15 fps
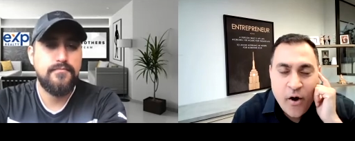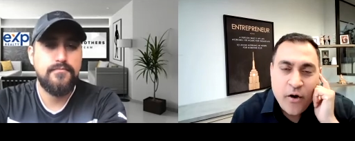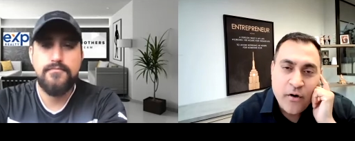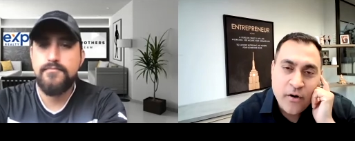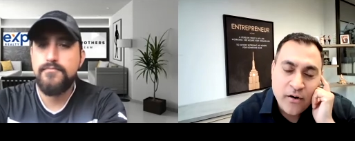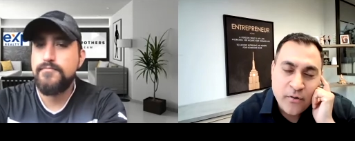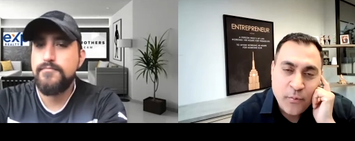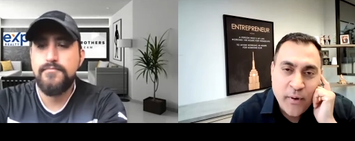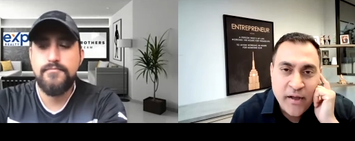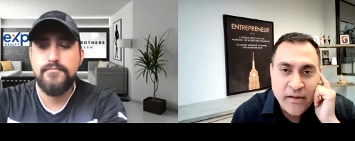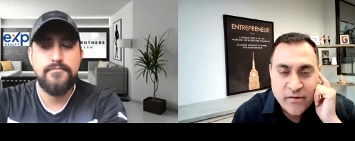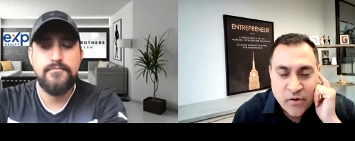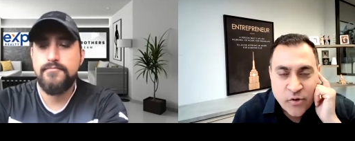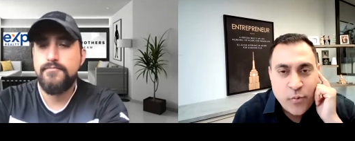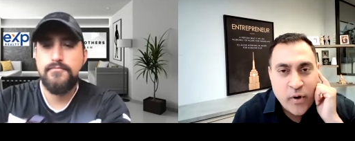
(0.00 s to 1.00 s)
Speaker 1: or
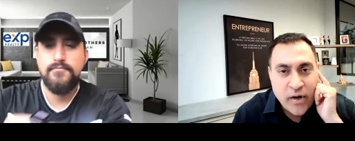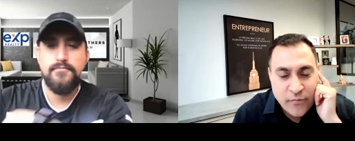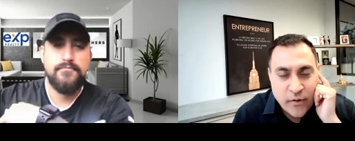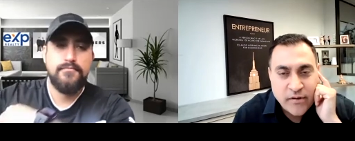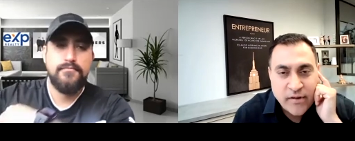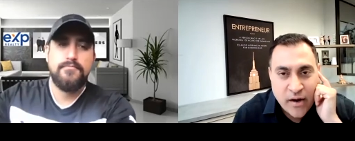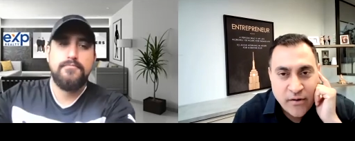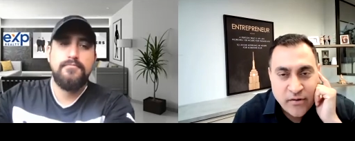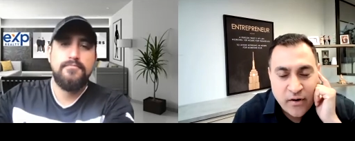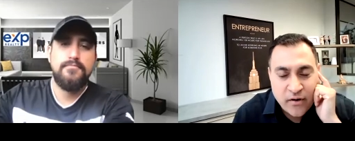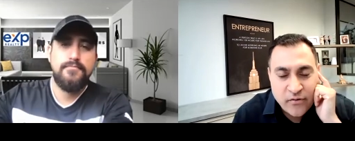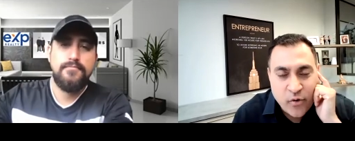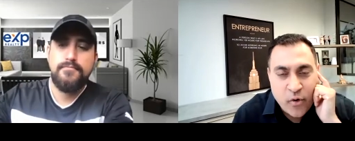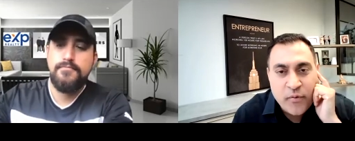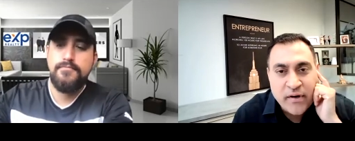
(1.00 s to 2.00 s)
waste twenty-four thousand dollars
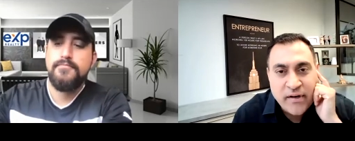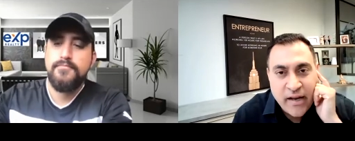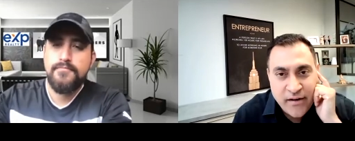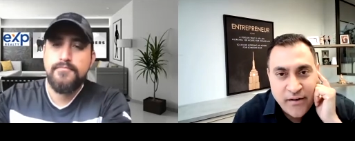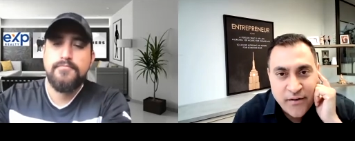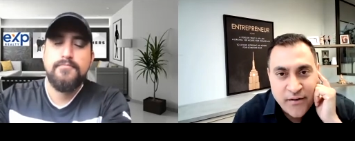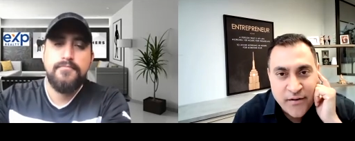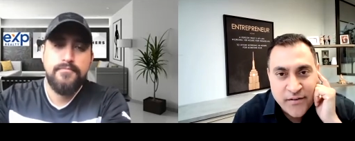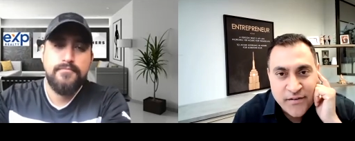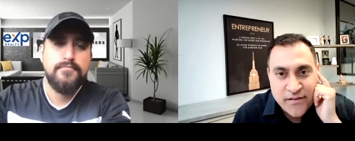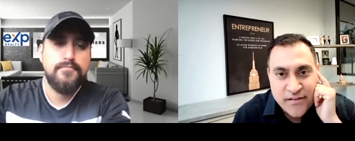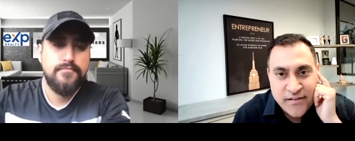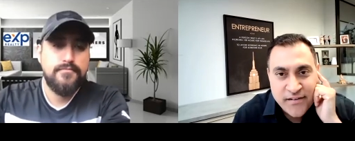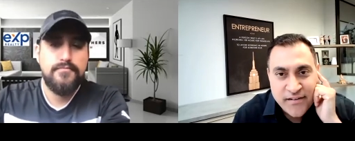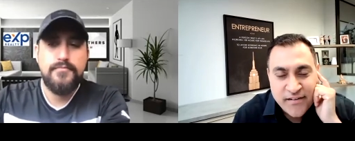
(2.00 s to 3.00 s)
over ten years?
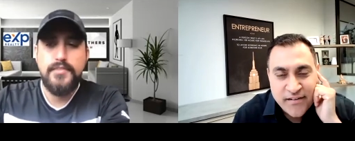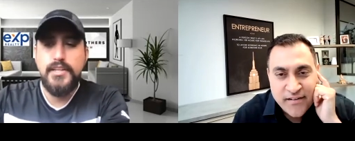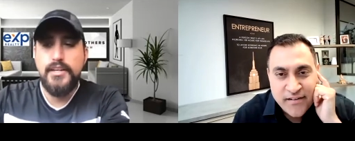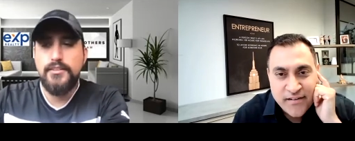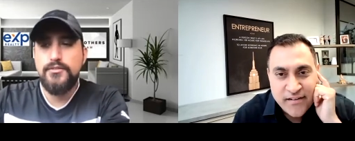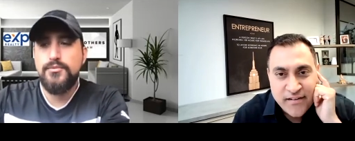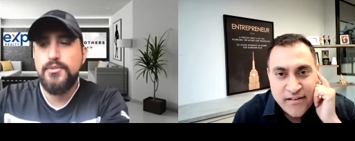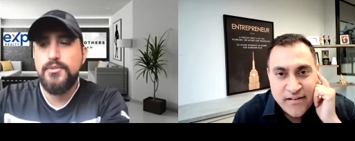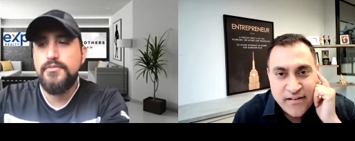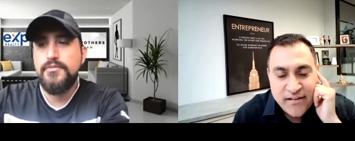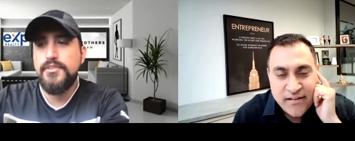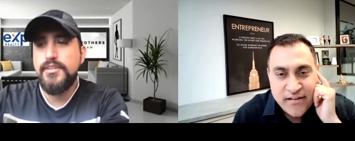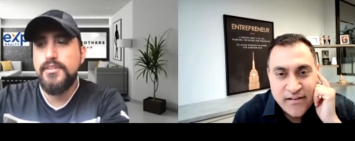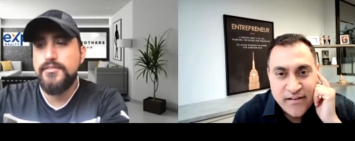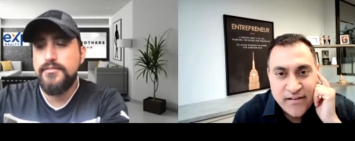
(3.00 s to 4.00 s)
Speaker 2: Yeah, twenty-four thousand
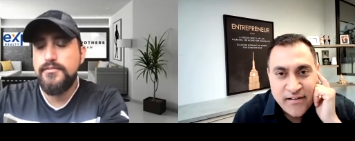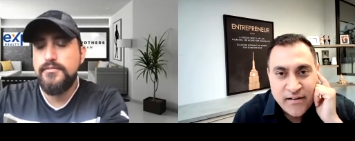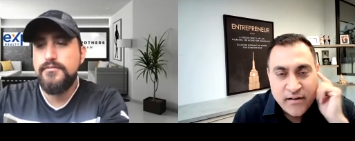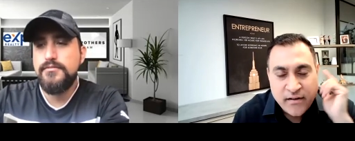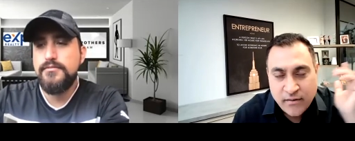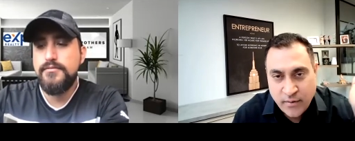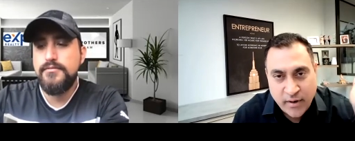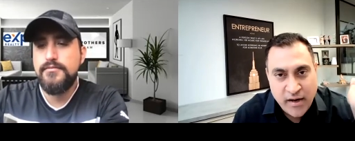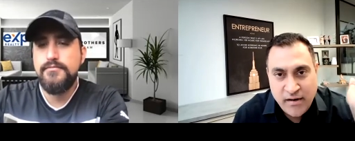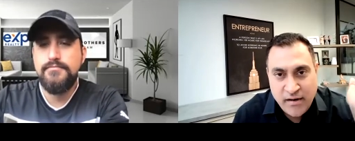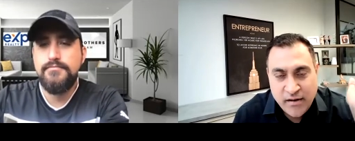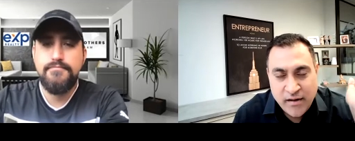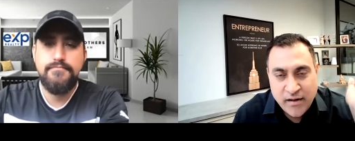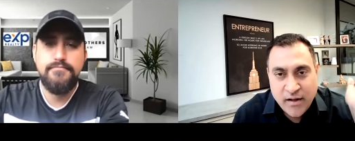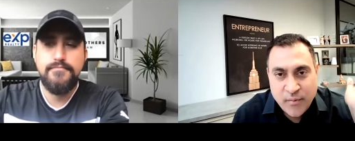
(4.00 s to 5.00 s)
dollars.
Speaker 1: Right?
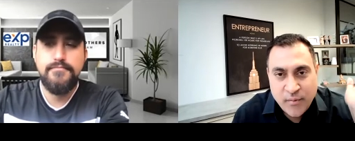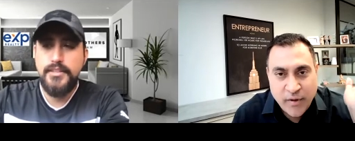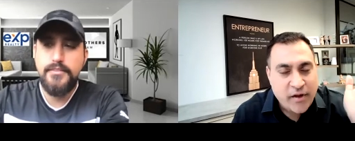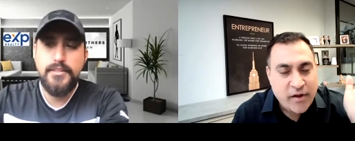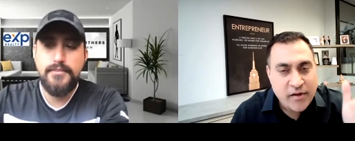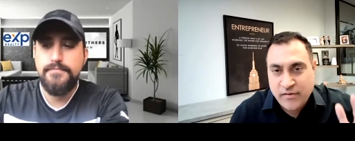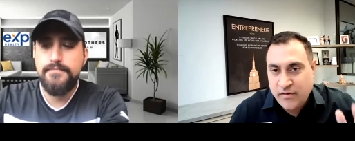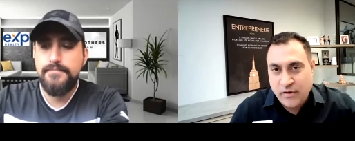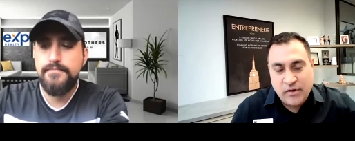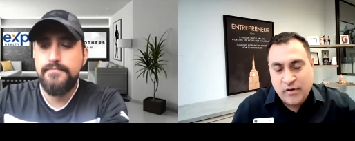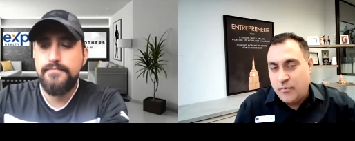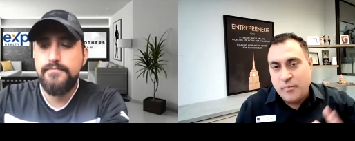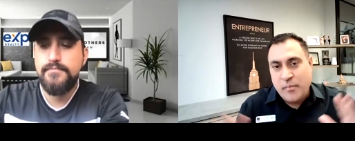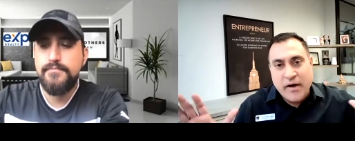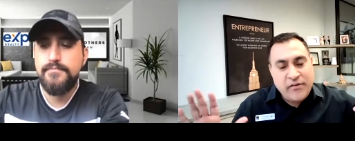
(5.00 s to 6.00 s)
Because
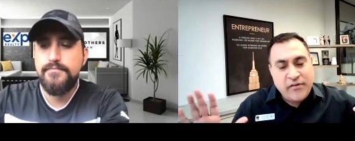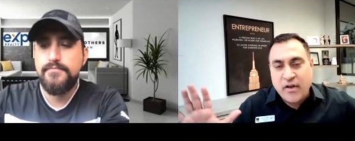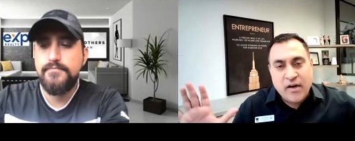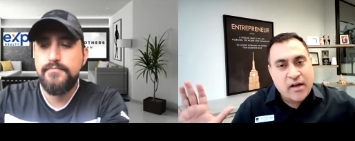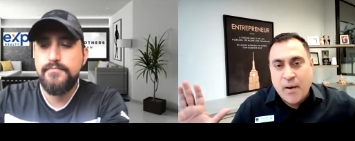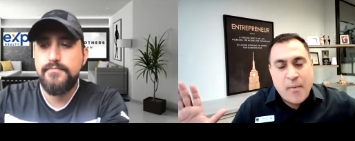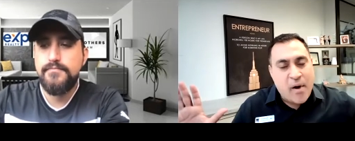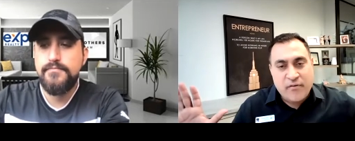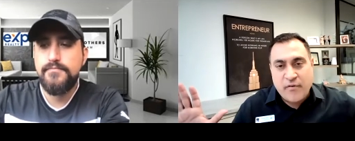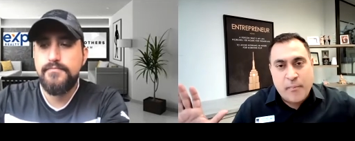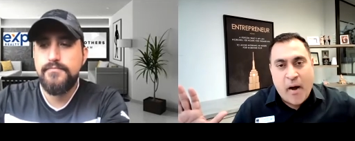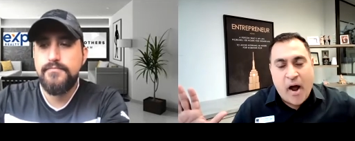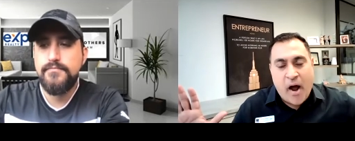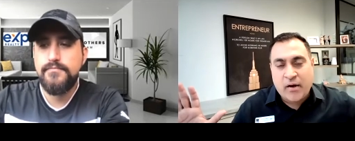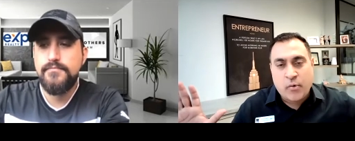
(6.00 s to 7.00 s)
money's going to come out of your
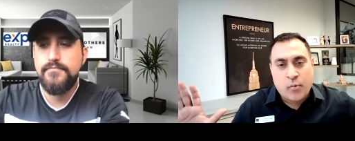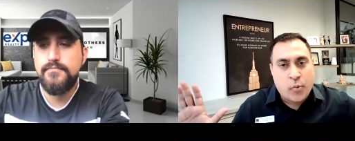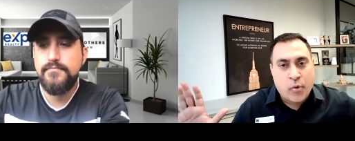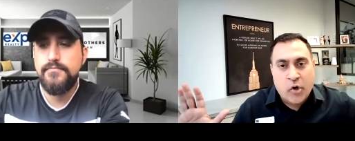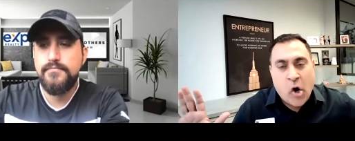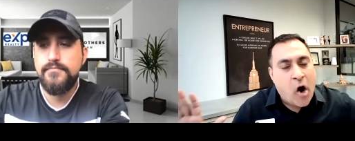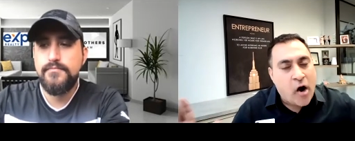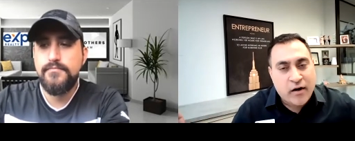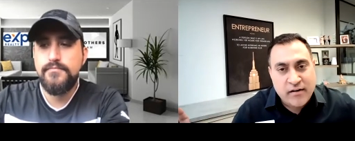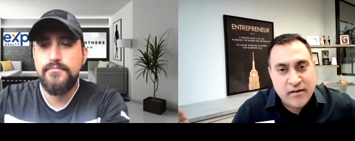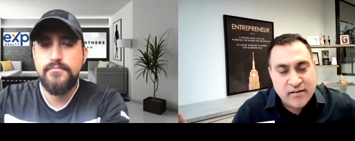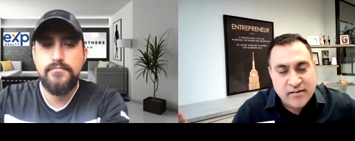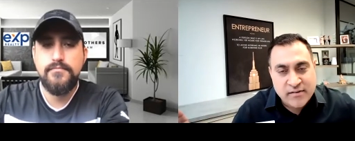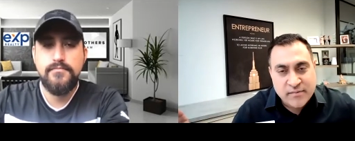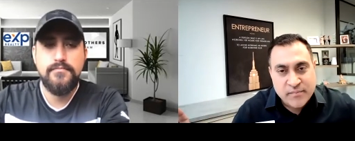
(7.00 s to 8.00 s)
pocket
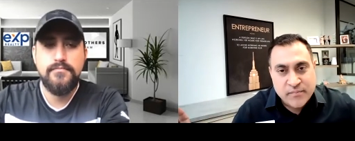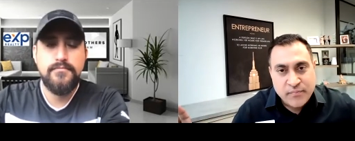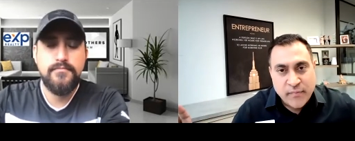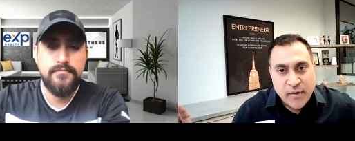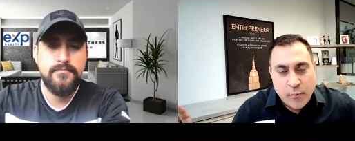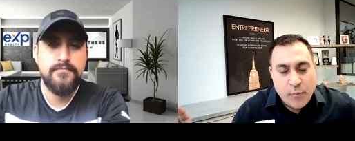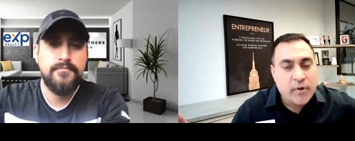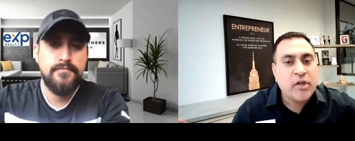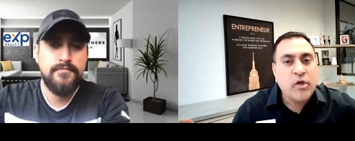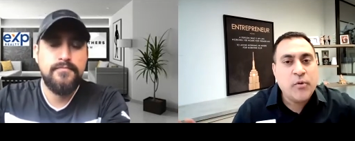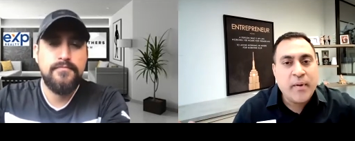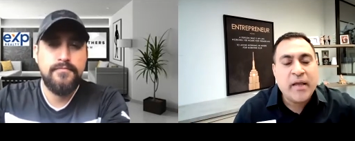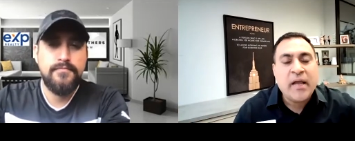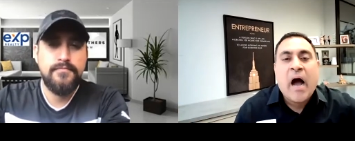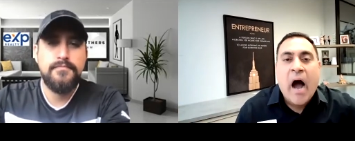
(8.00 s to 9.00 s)
regardless, whether you pay